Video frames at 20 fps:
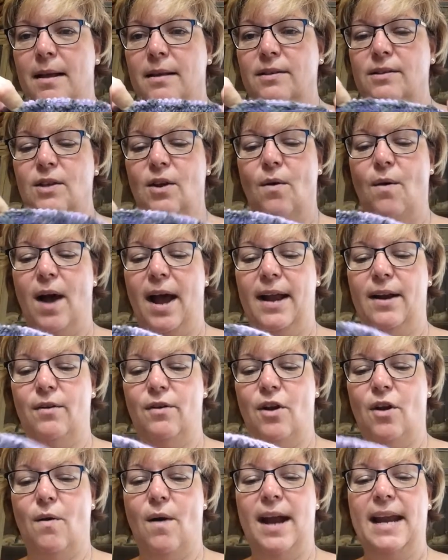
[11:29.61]
So I
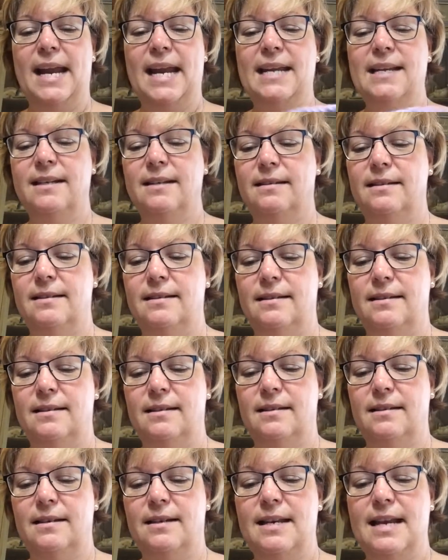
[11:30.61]
don't know. I need to
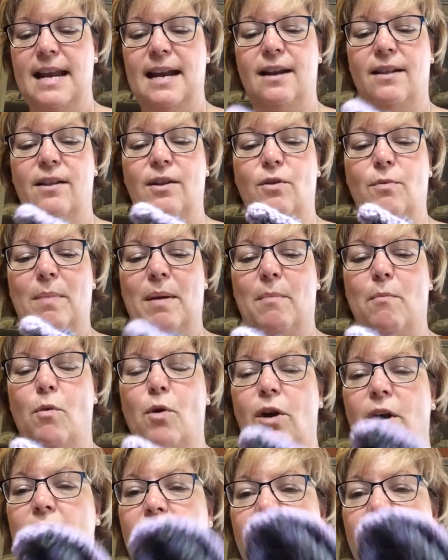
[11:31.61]
knit a little bit more